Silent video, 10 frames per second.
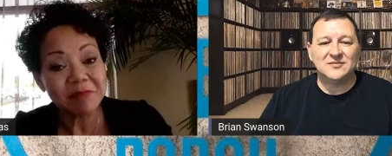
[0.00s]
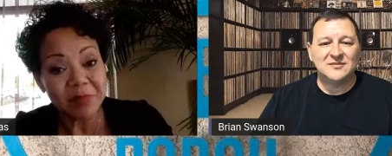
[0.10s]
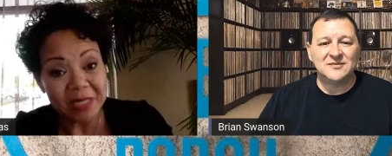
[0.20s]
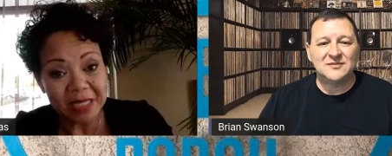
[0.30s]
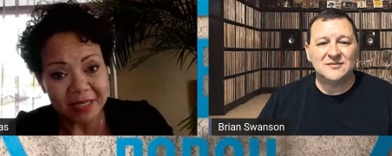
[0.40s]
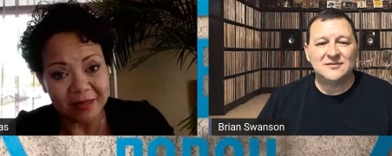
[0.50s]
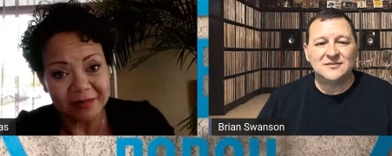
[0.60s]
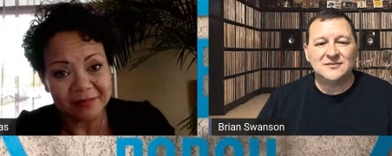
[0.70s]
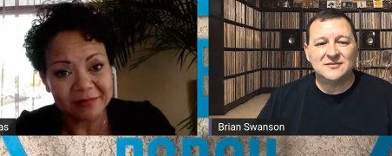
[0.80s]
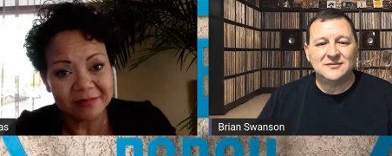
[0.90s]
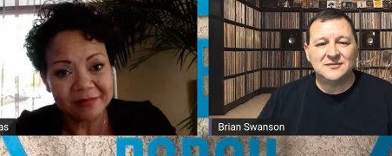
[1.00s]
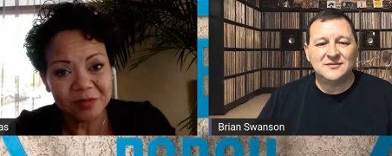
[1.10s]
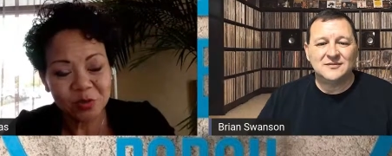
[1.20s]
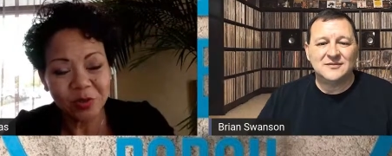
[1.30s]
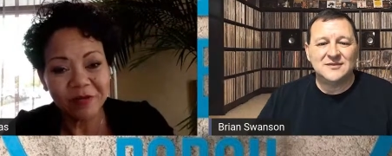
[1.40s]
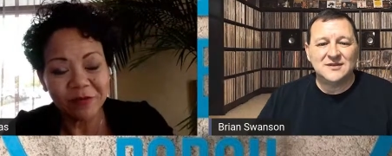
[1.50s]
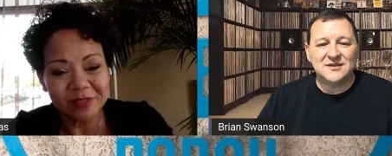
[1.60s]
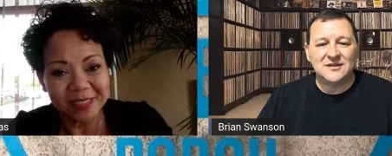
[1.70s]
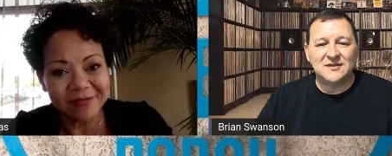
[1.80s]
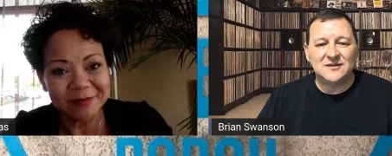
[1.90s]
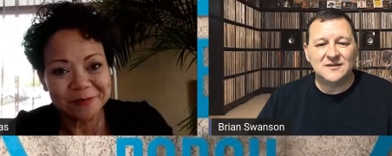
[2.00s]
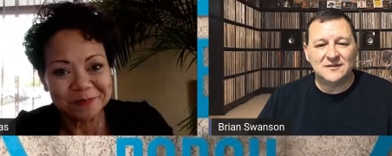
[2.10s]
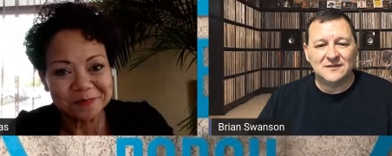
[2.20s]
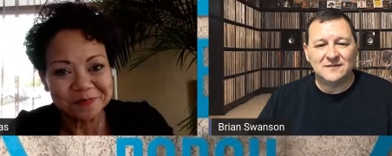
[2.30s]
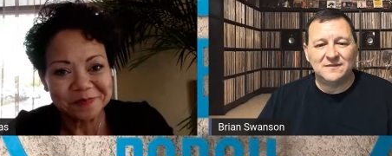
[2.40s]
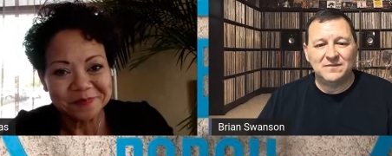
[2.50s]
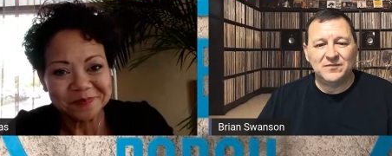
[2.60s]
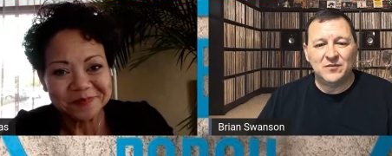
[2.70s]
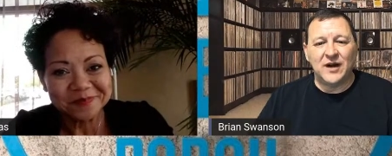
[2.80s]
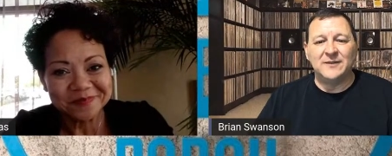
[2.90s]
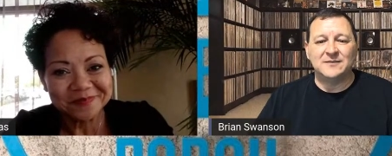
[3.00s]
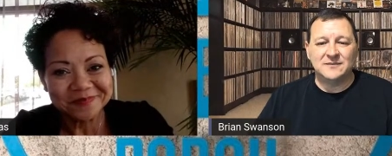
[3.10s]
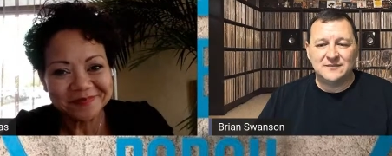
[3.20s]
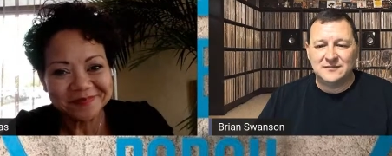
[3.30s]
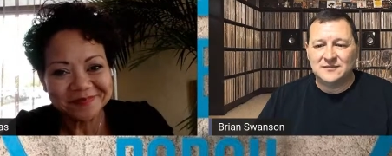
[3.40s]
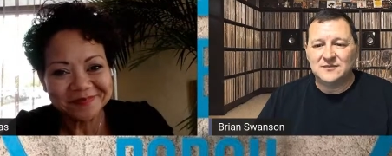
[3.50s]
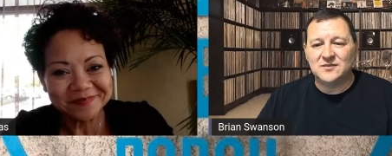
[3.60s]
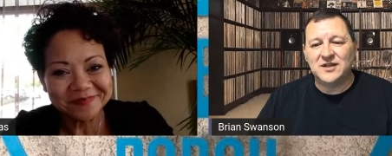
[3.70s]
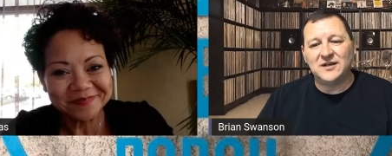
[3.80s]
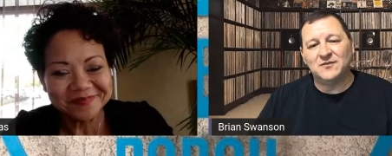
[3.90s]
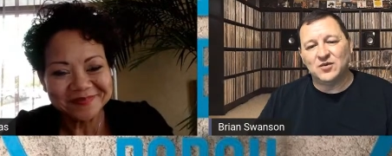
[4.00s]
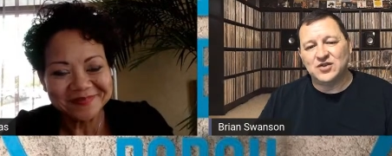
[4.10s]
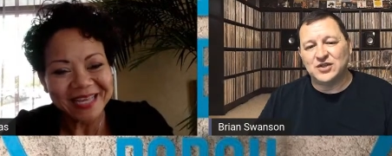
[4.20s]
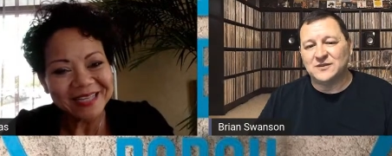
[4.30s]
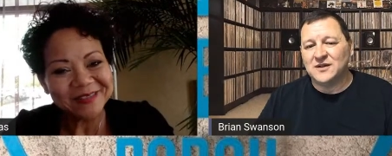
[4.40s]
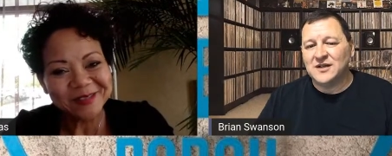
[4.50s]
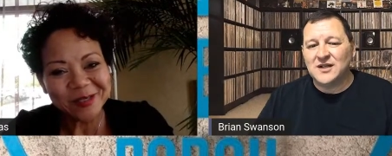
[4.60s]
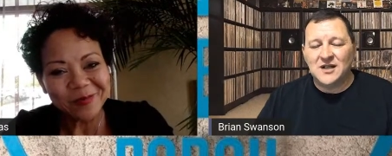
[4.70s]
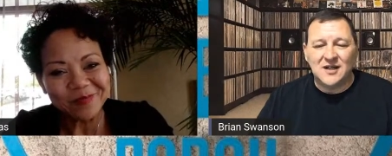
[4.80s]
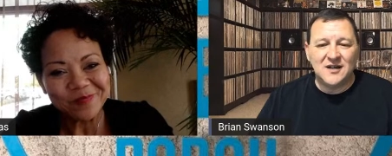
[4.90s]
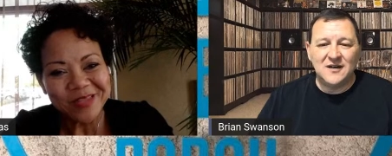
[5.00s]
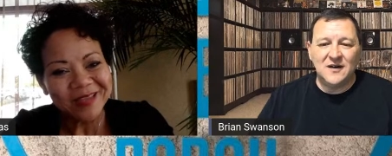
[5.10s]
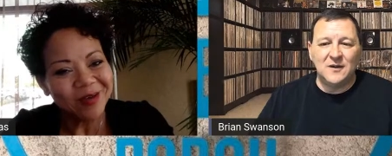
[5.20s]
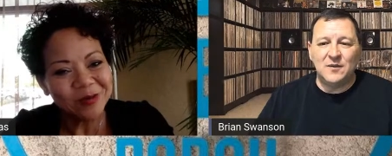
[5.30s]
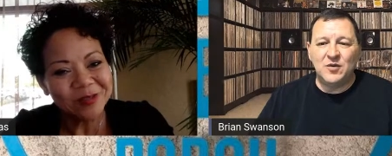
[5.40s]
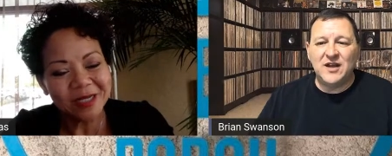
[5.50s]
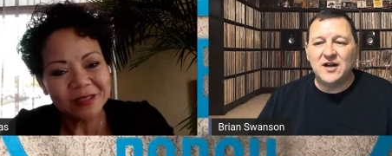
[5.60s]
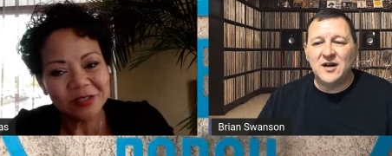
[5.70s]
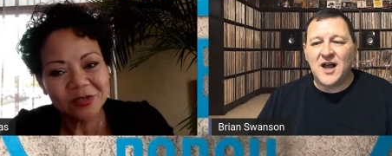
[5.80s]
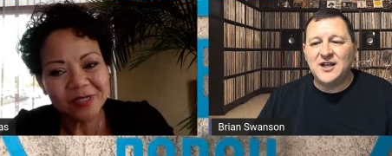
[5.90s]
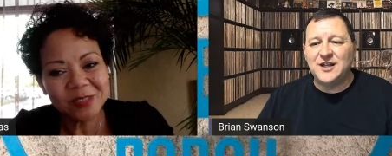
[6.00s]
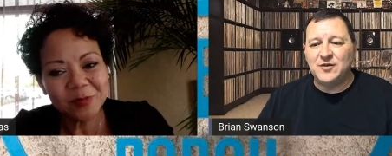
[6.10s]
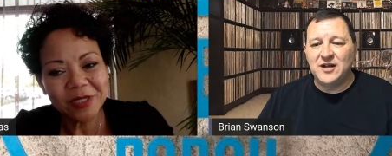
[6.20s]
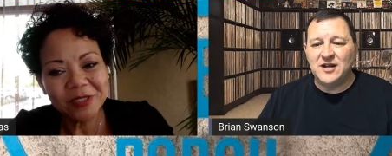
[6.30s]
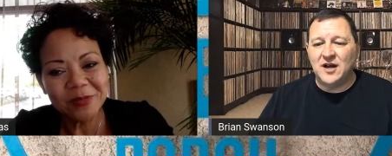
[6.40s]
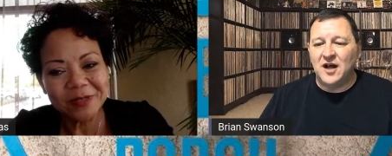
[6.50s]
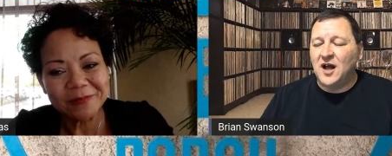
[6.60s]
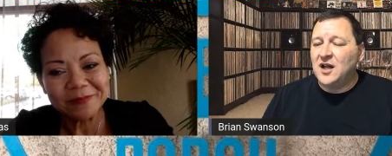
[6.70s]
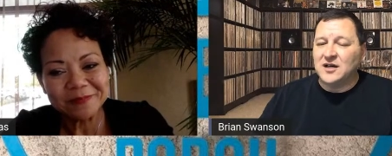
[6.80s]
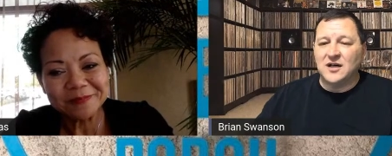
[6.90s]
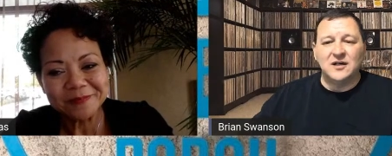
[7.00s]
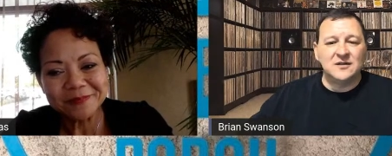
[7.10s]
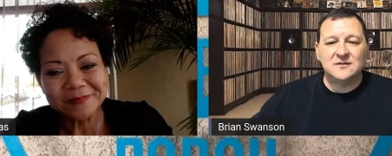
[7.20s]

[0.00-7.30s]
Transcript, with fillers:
Speaker 1: than being there 24 7.
Speaker 2: Right for sure. Yeah. So you know, but we well, can, I think we what are you doing? all learn.